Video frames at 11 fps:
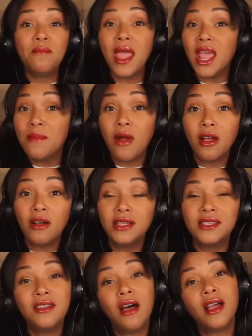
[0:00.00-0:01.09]
Meghan Markle
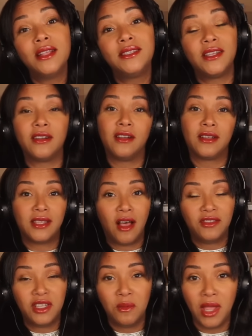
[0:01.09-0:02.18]
does not consider herself
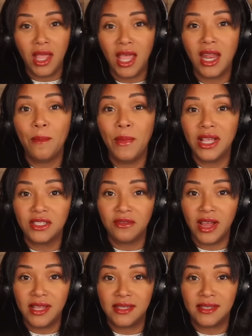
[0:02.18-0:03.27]
to be in a mixed
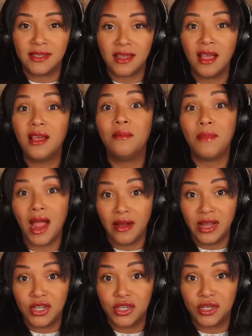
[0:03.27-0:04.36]
race
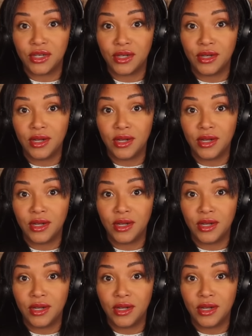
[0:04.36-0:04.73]
marriage?